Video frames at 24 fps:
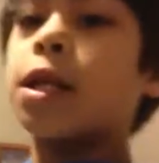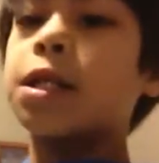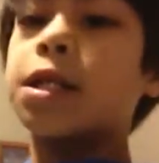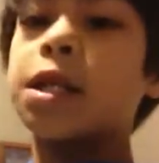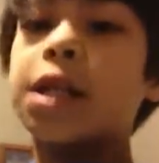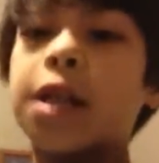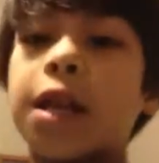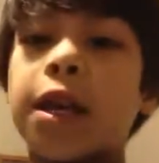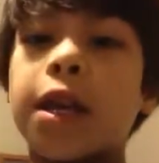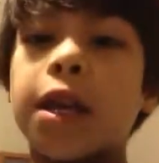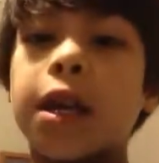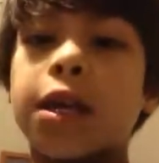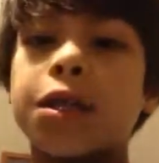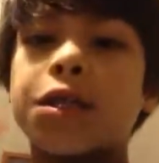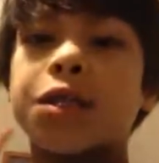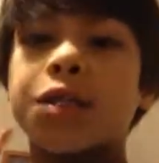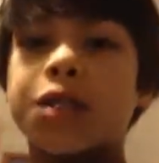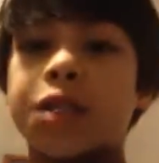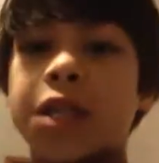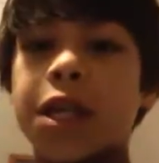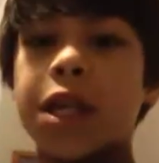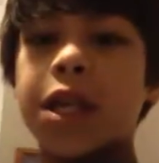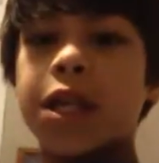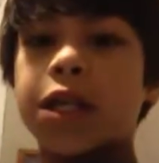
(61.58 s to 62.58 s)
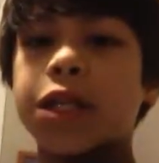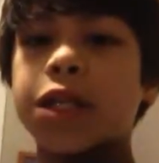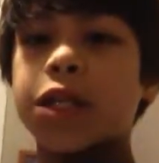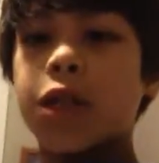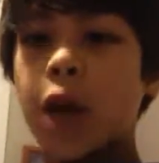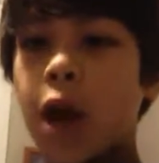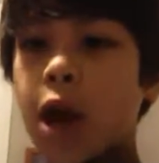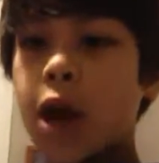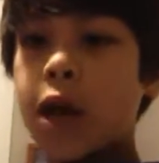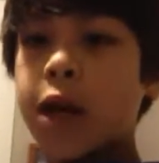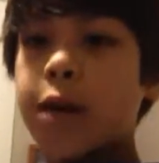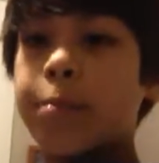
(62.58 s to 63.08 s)
I see, see
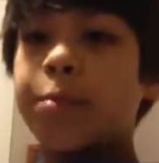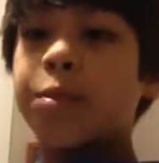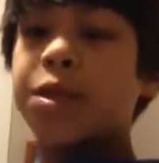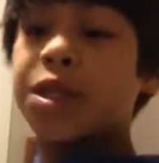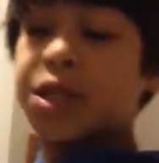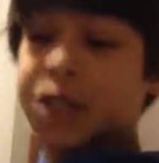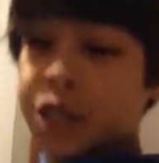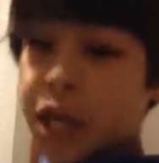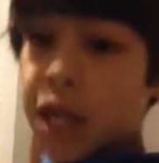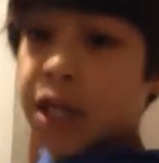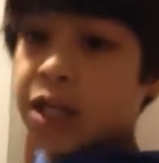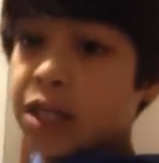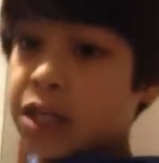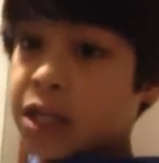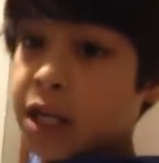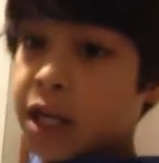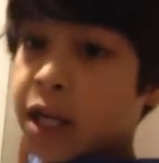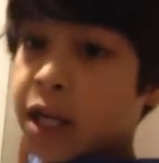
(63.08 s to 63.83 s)
saw him just